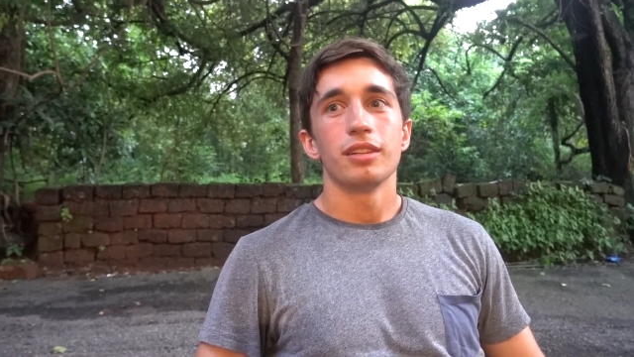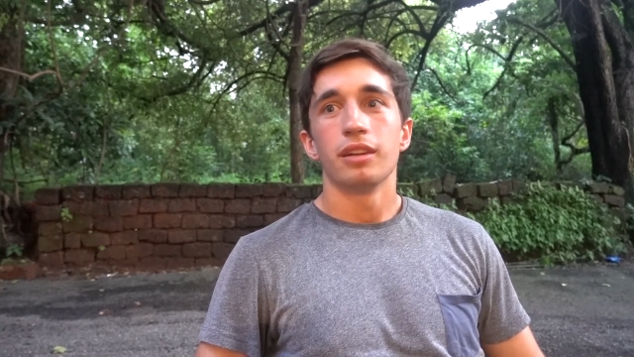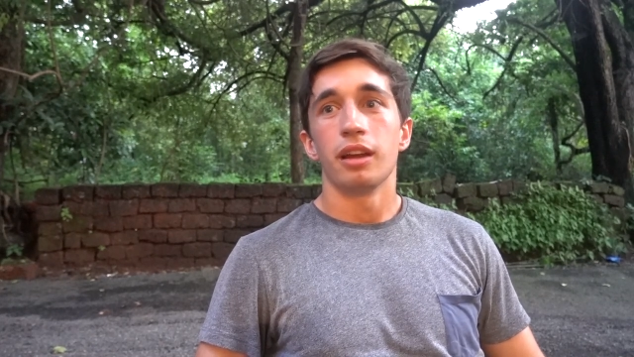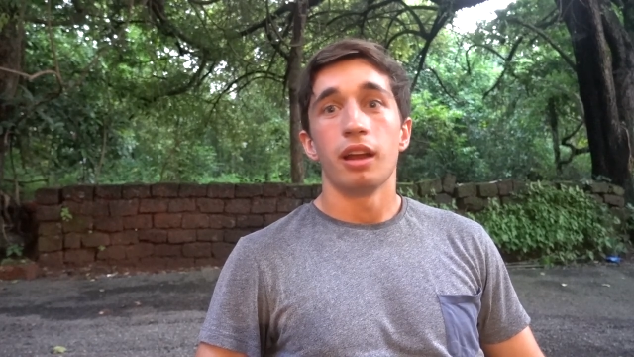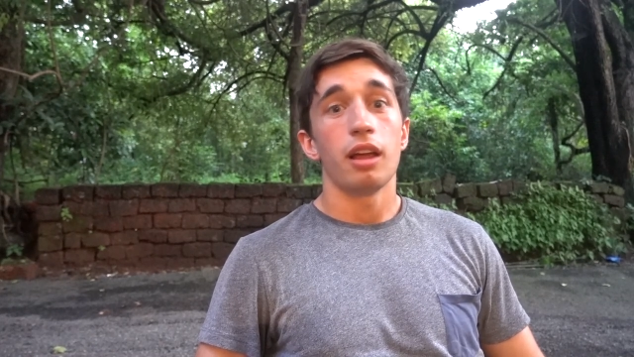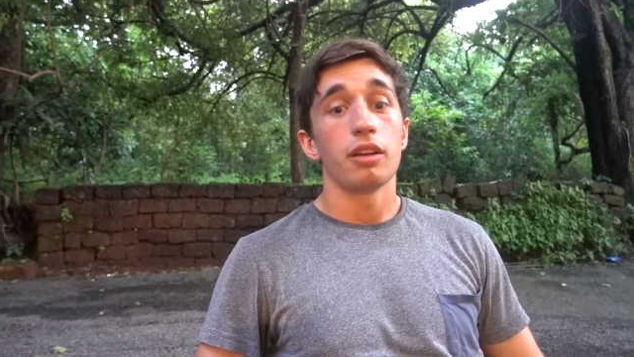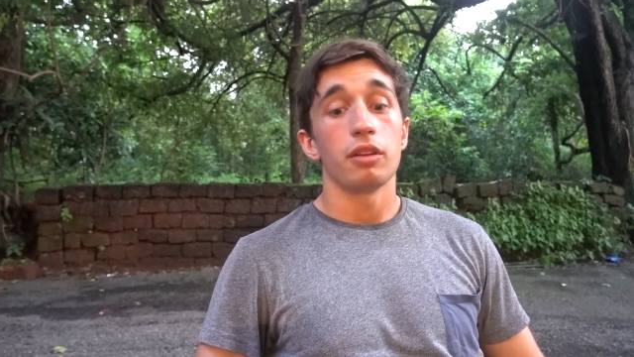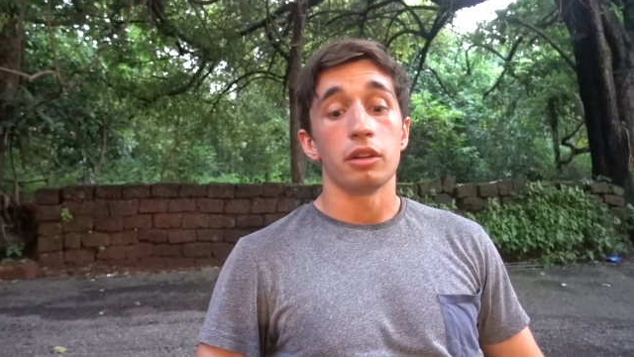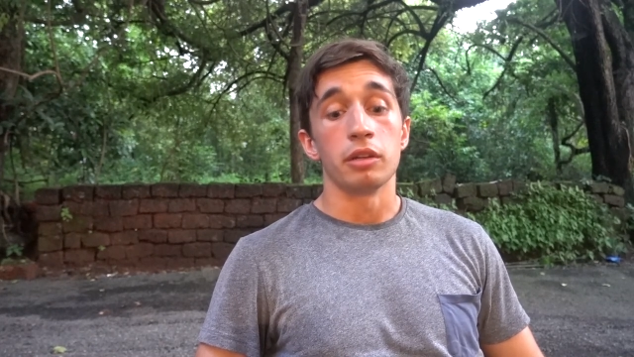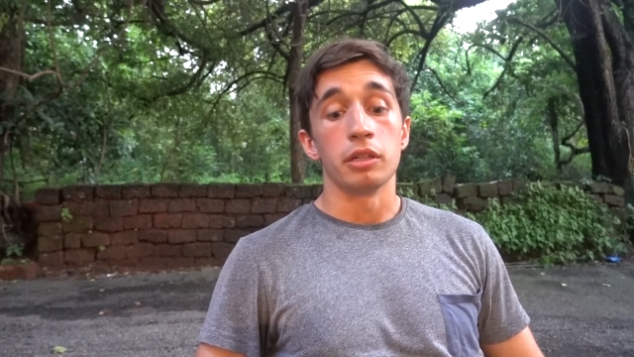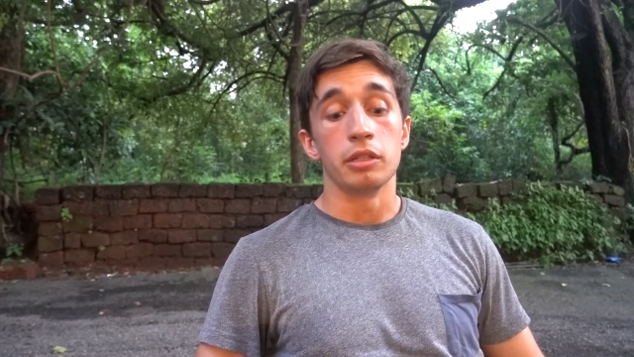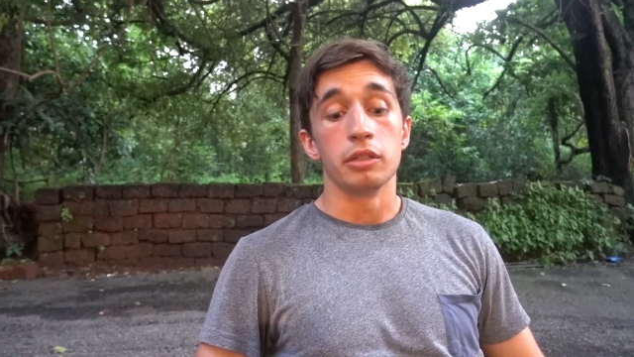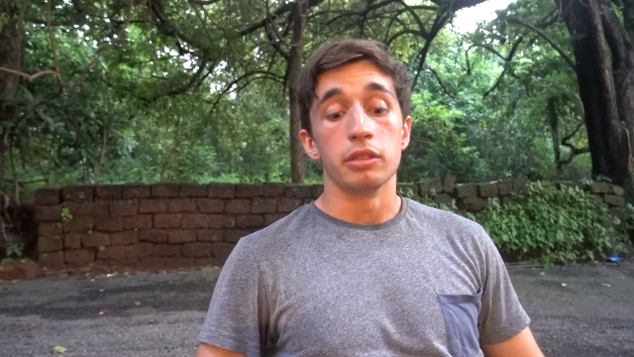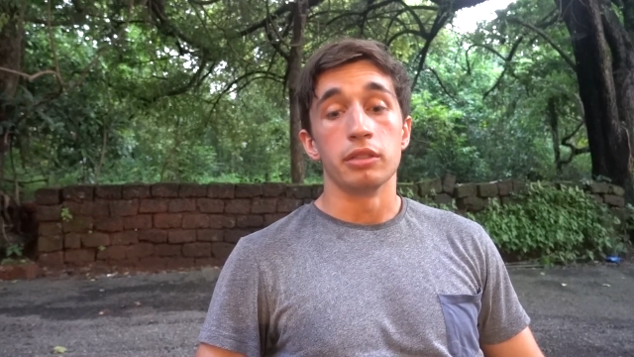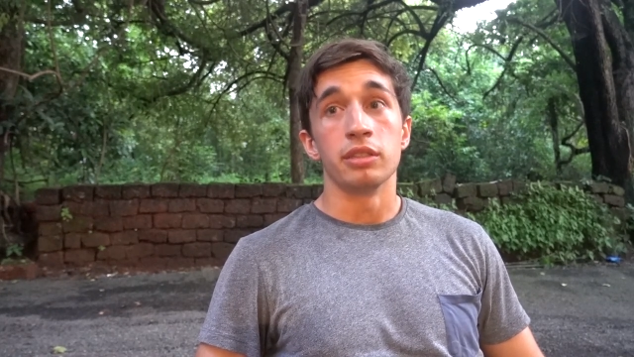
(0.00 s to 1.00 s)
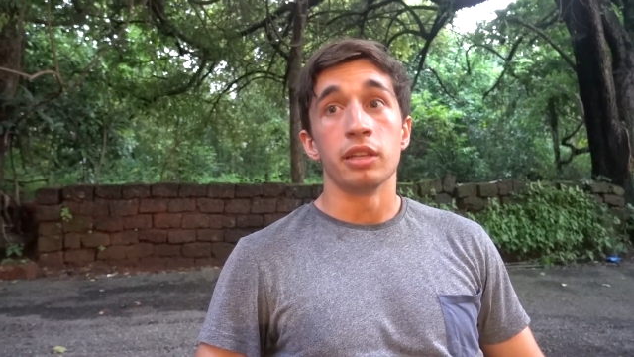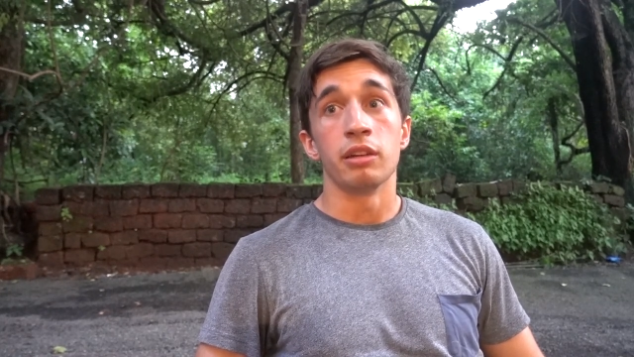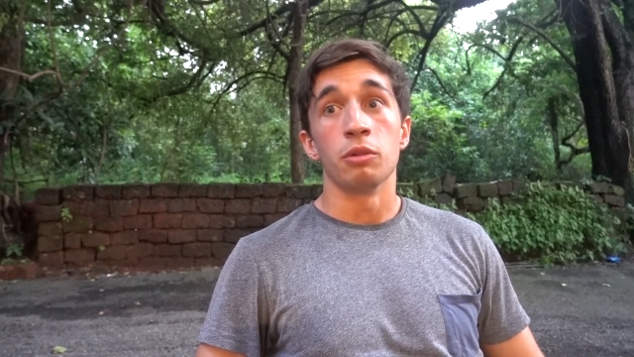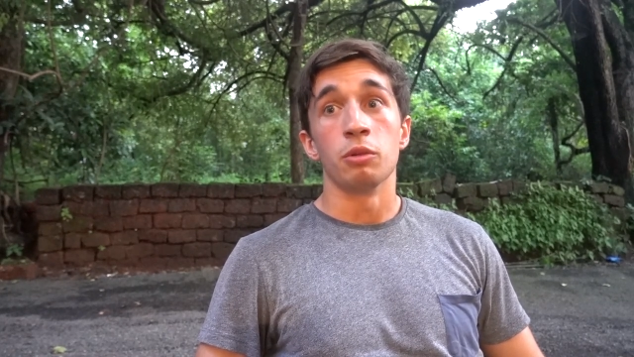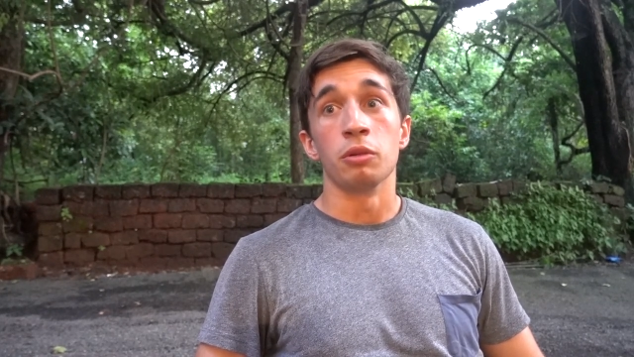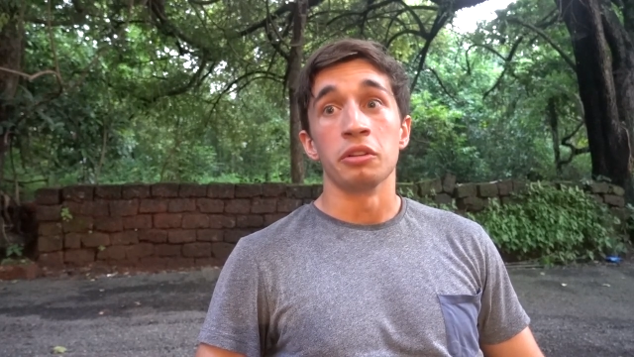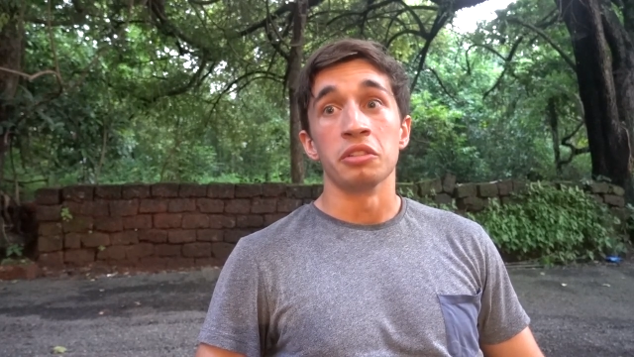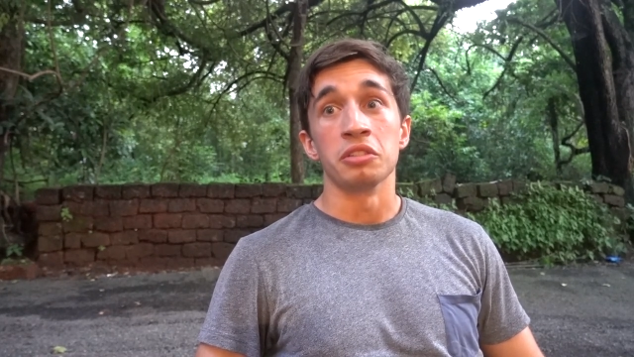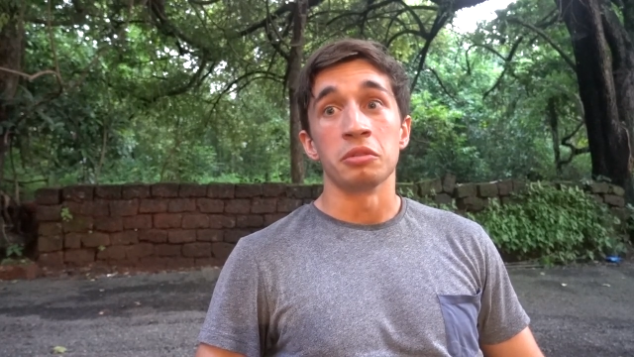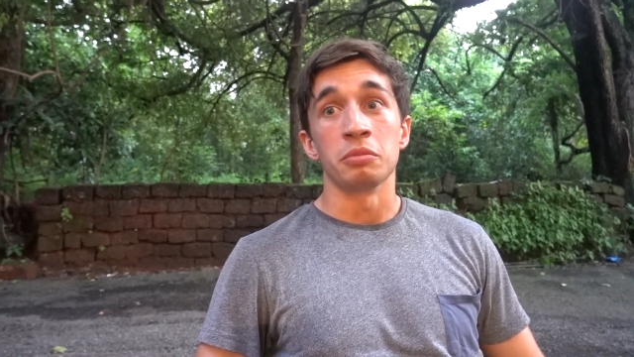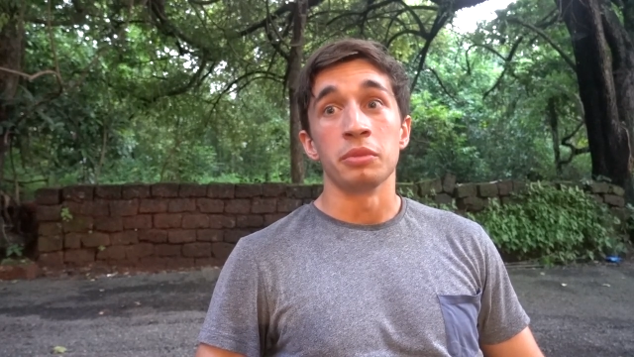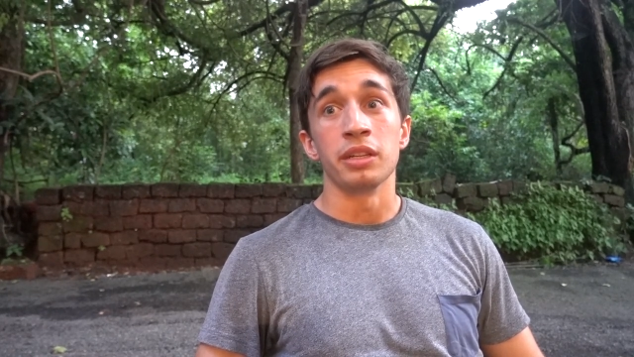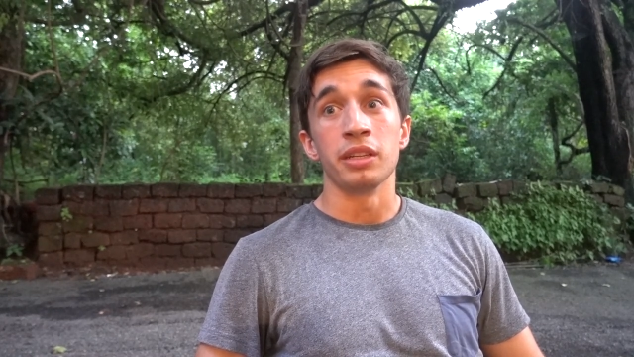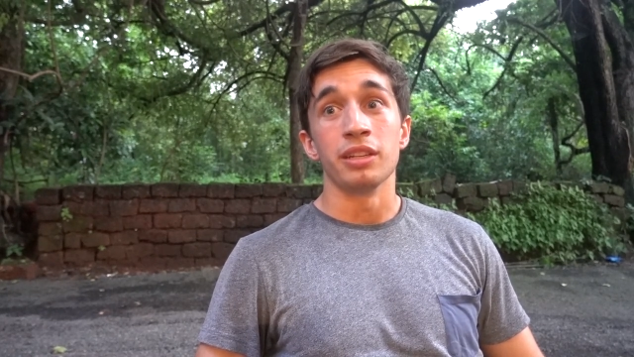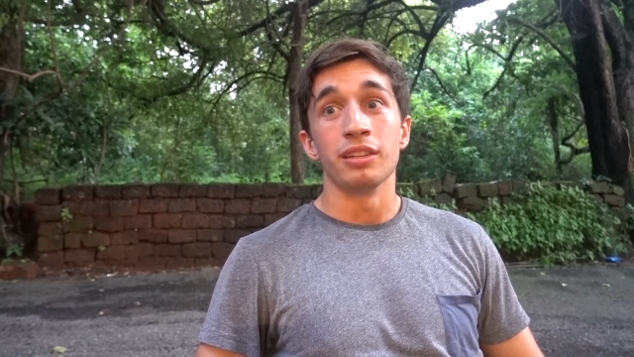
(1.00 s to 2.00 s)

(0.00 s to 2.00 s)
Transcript: And I got a good set of organs on me.